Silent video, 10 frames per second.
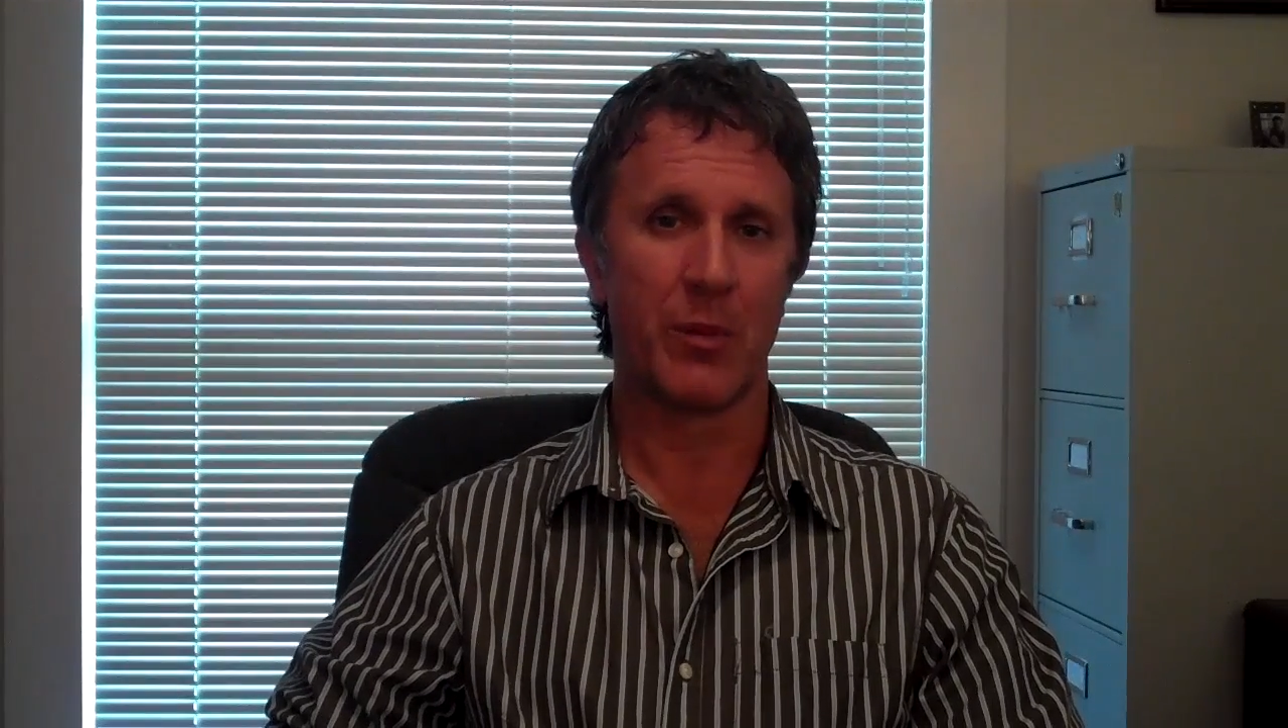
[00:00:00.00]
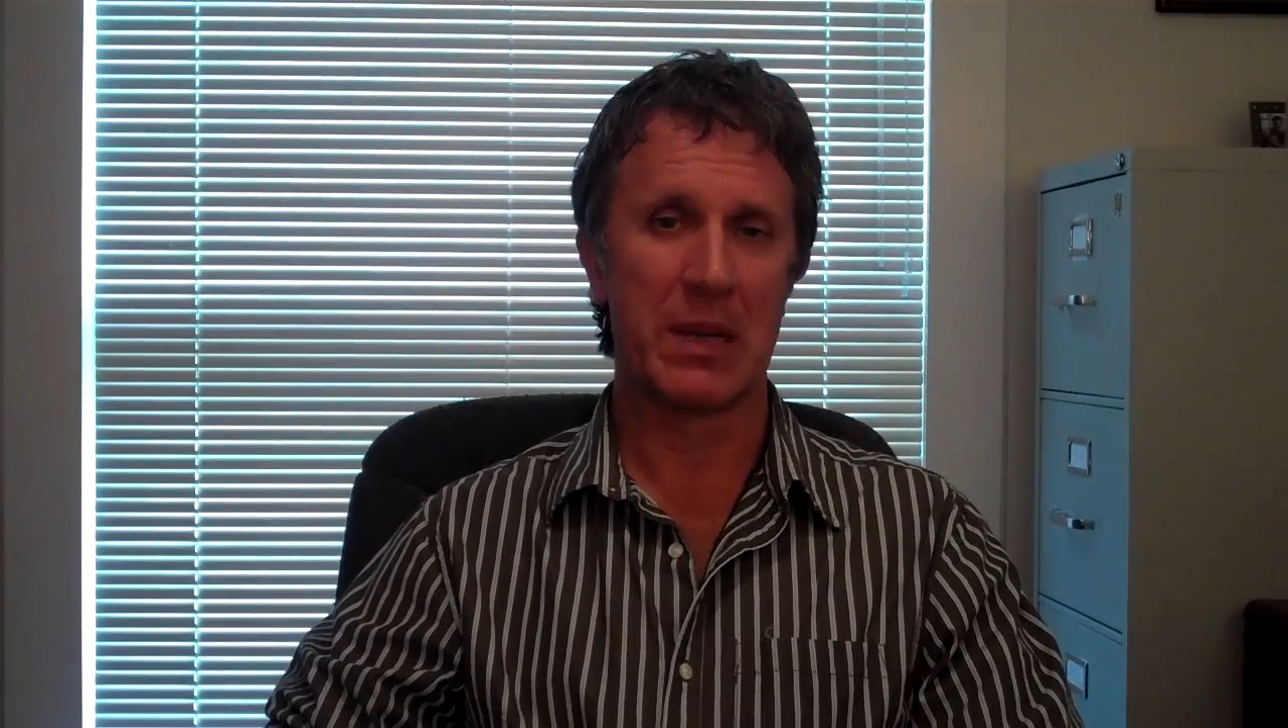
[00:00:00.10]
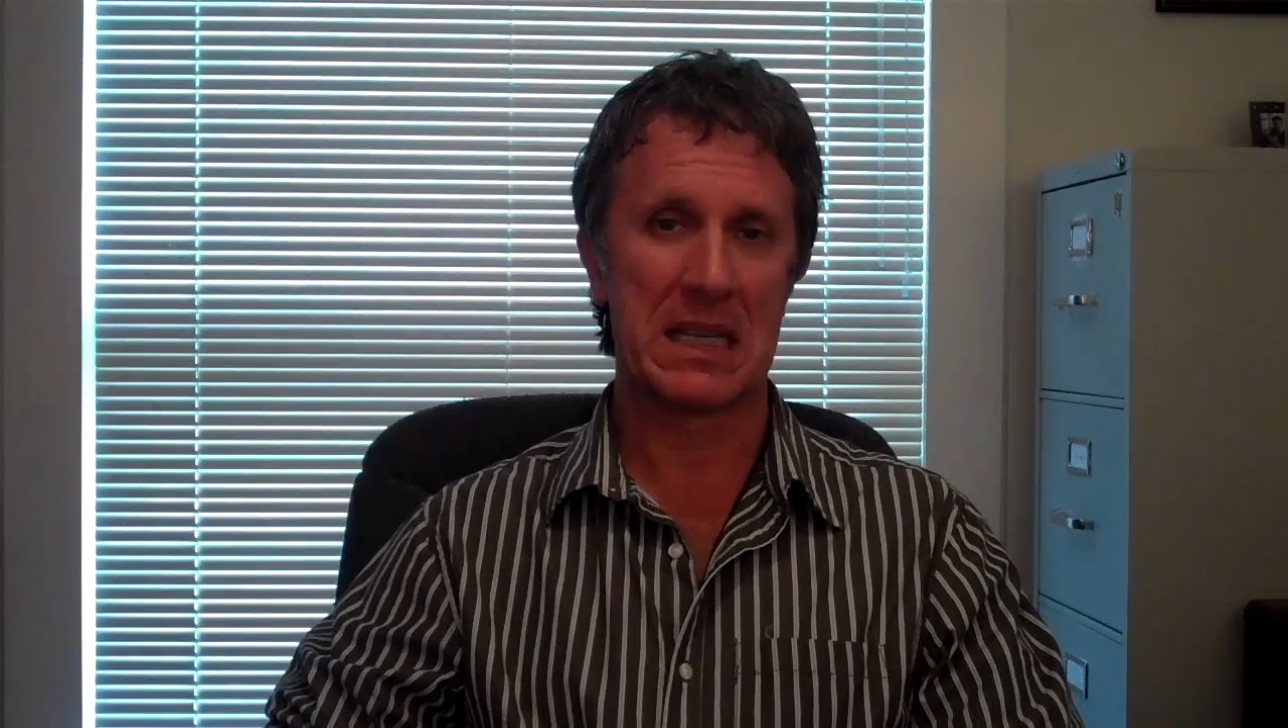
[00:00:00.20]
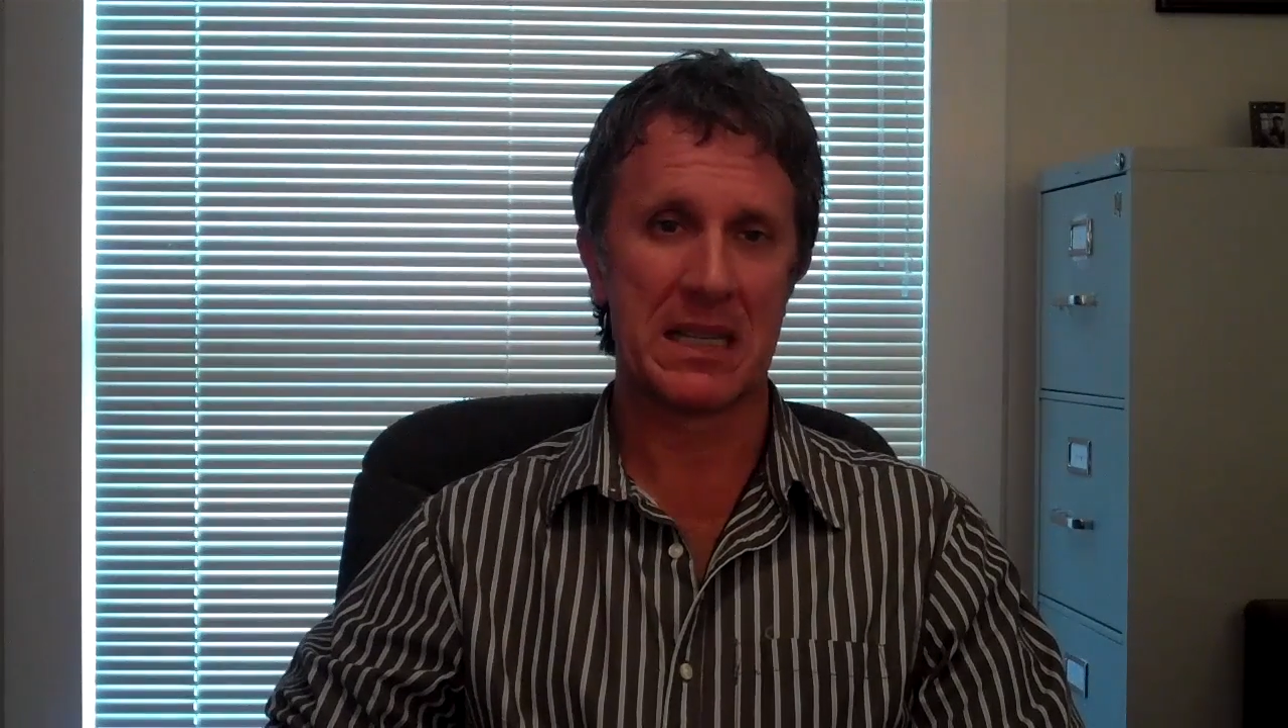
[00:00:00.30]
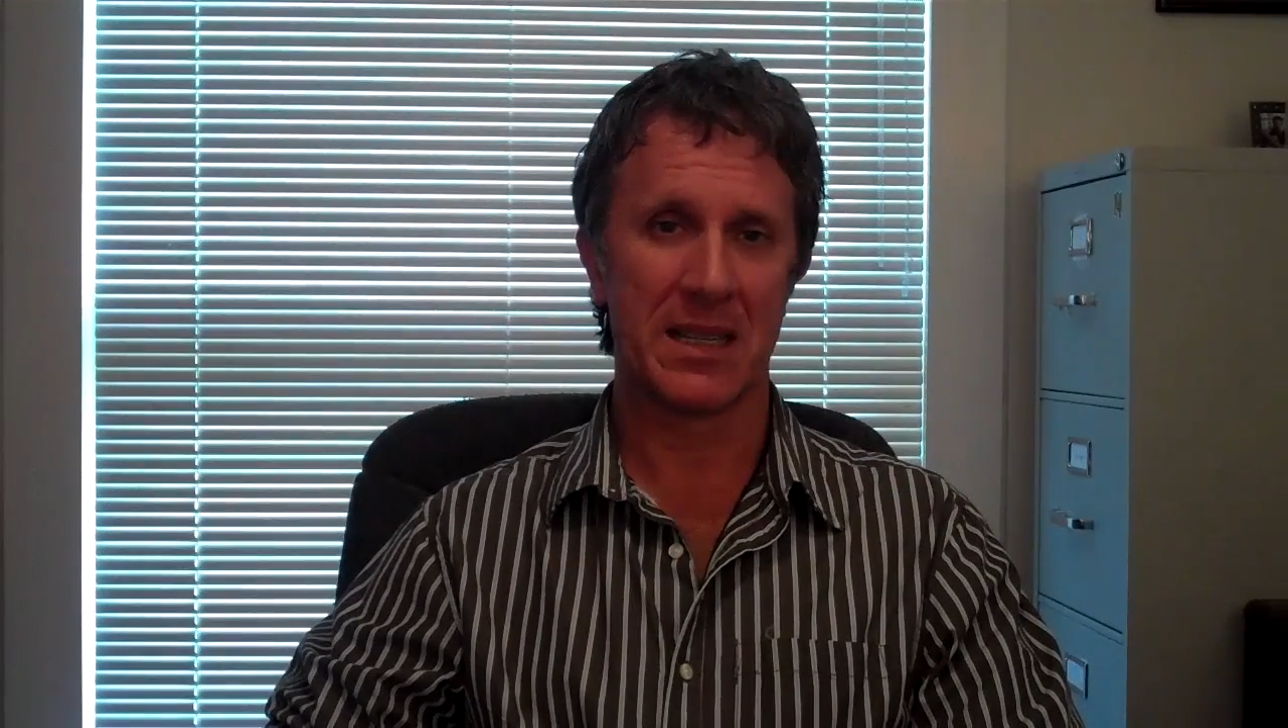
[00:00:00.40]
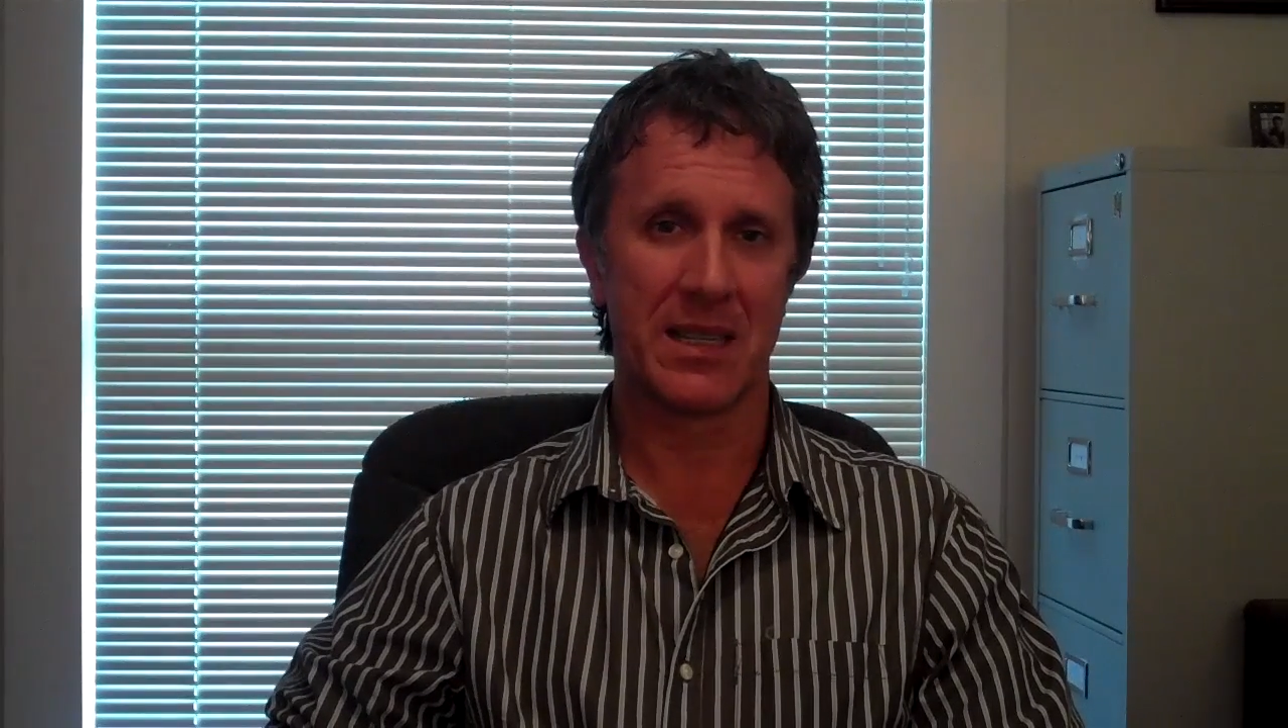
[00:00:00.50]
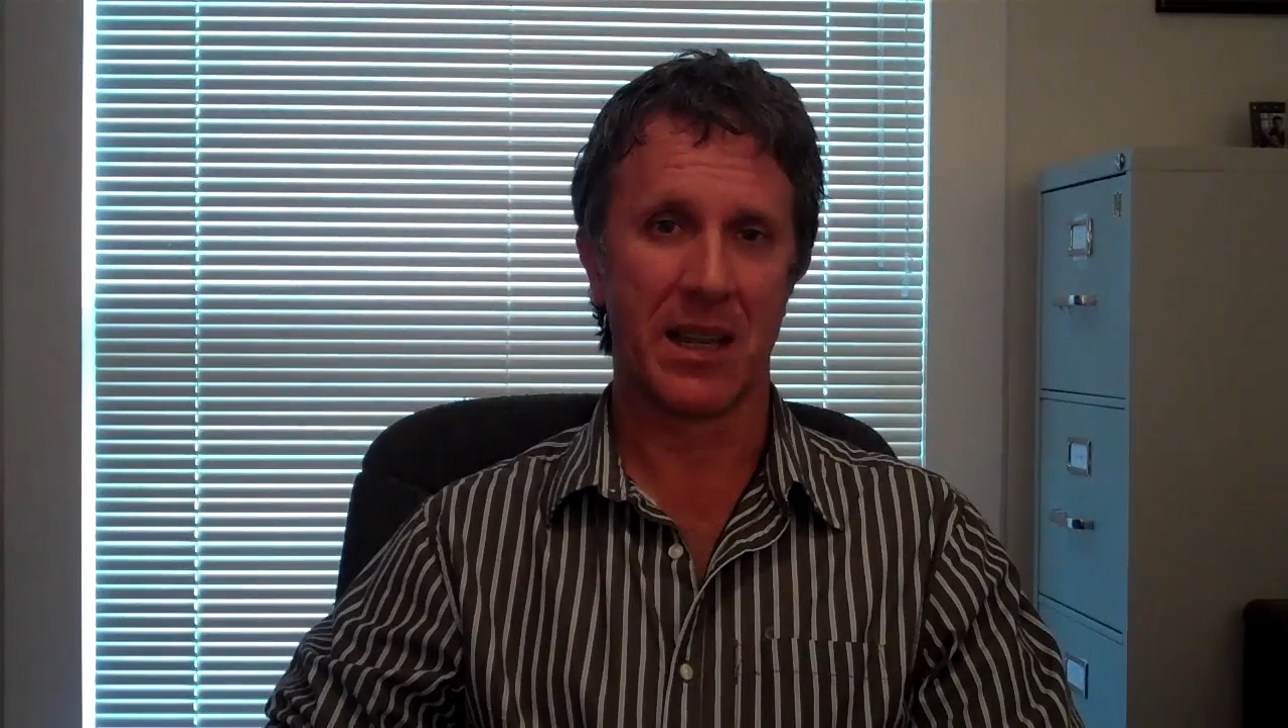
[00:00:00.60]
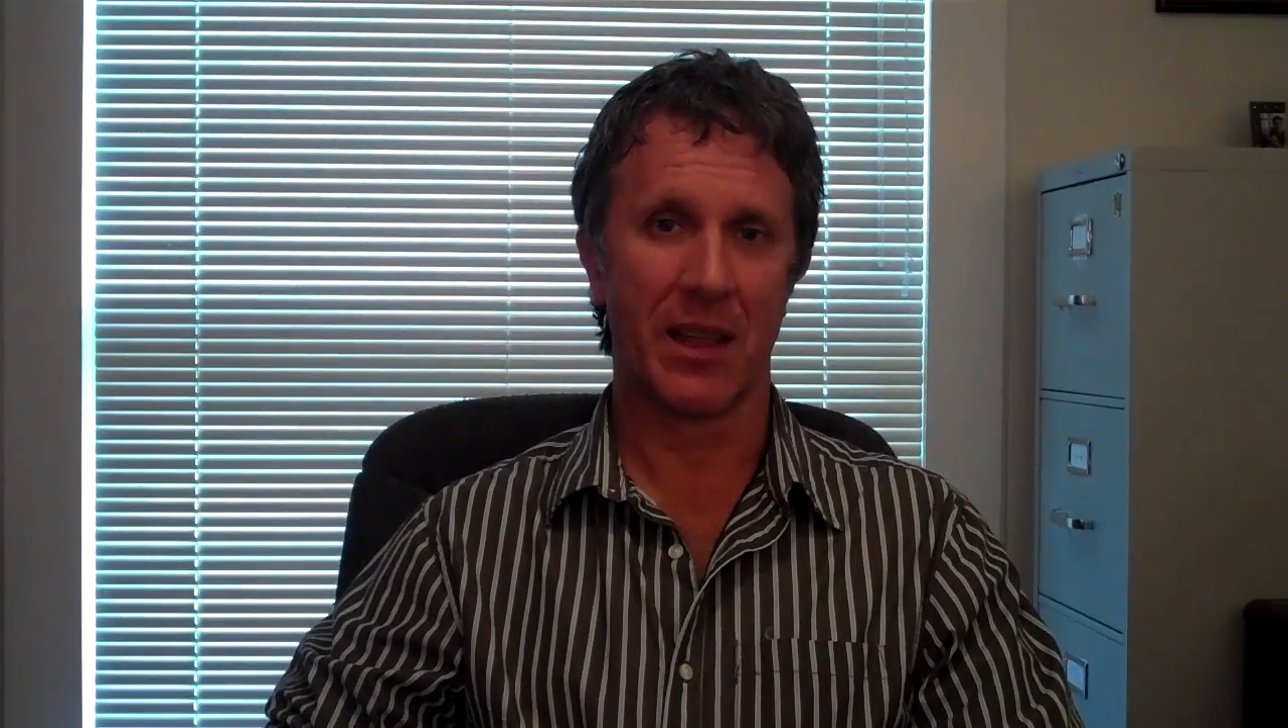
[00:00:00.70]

a business.